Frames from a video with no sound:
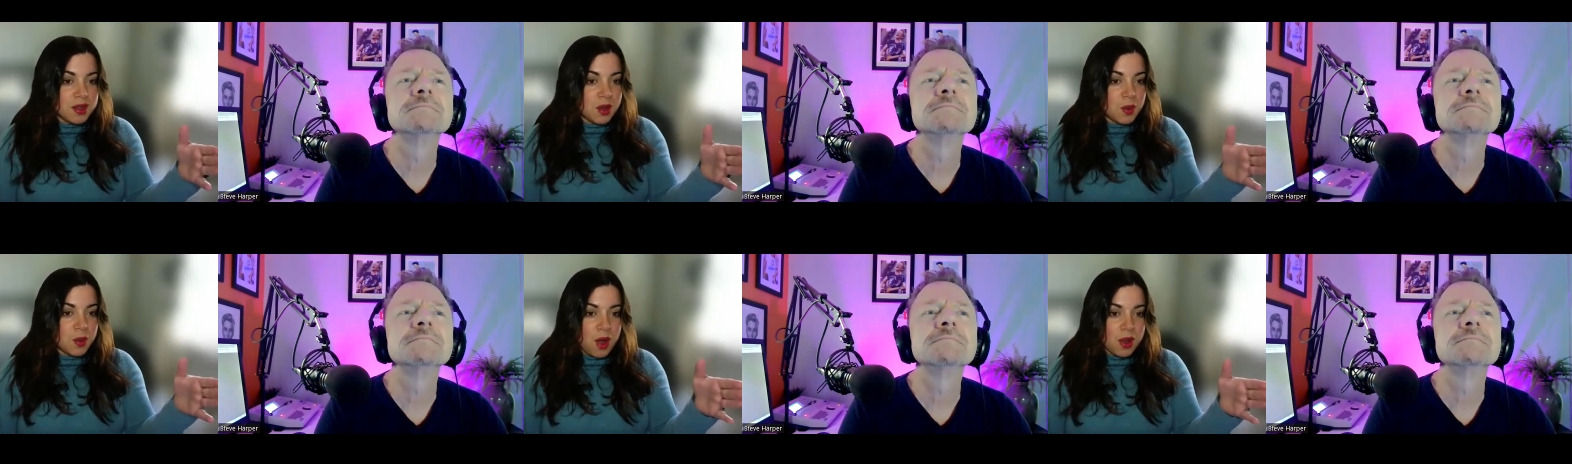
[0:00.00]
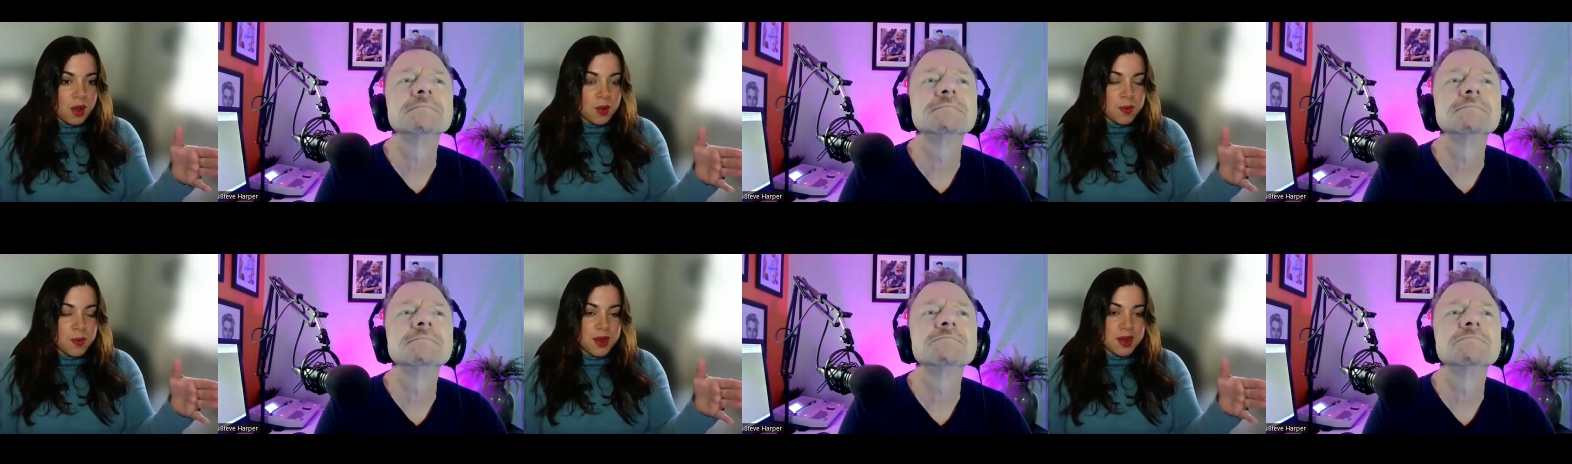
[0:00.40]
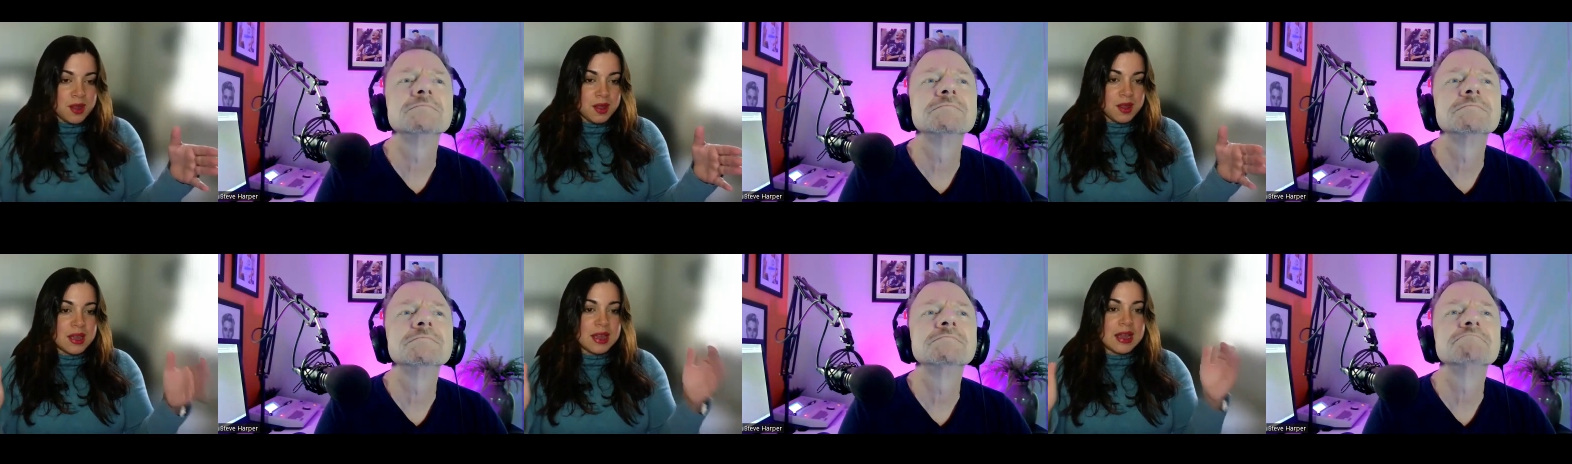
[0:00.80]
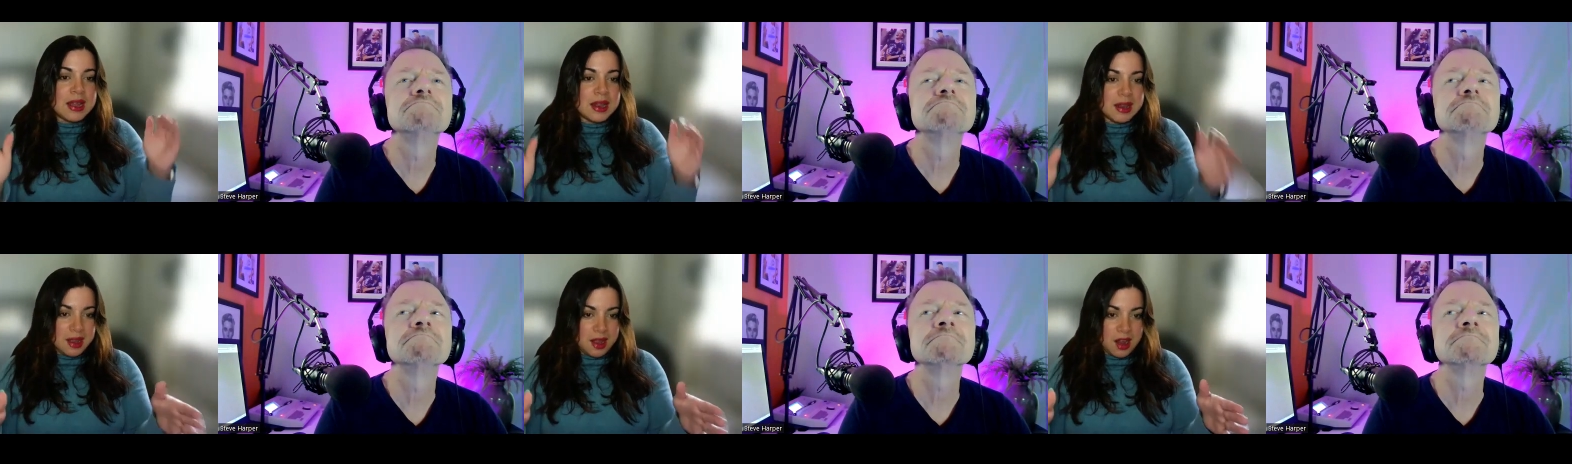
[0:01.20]
Speaker 1: a wall opening,
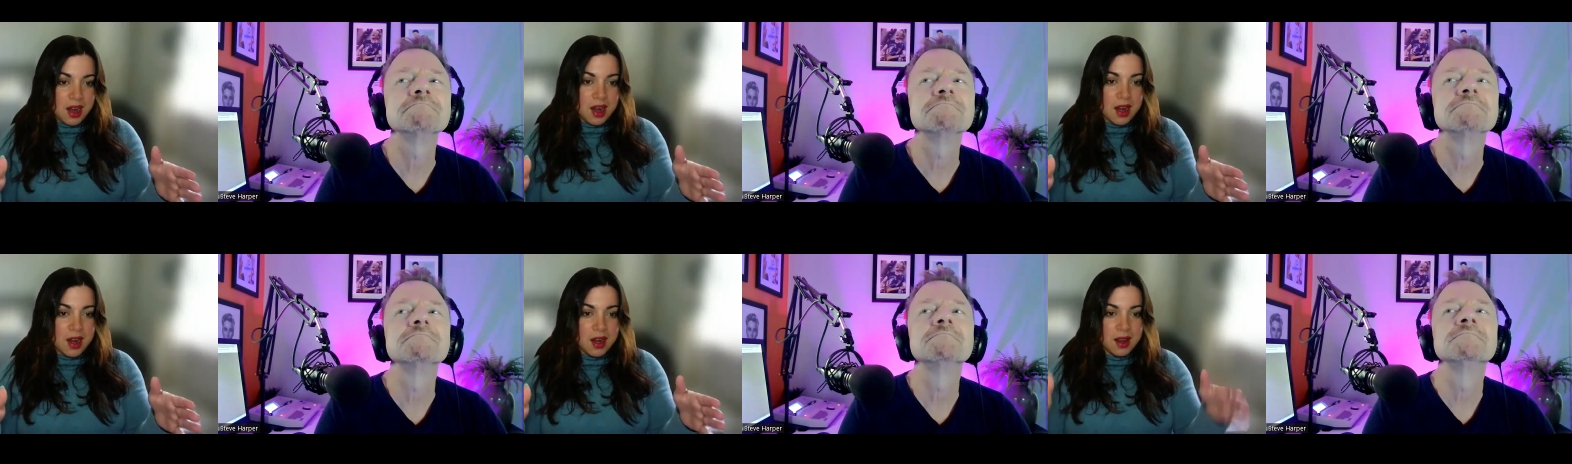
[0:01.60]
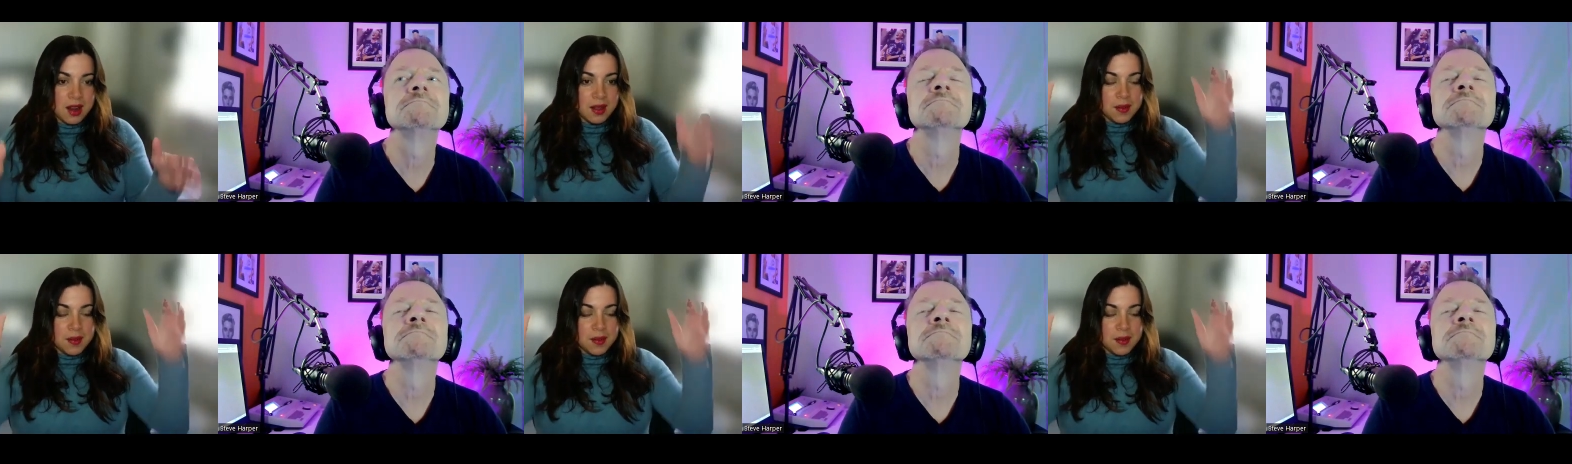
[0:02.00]
clear. Mm-hmm.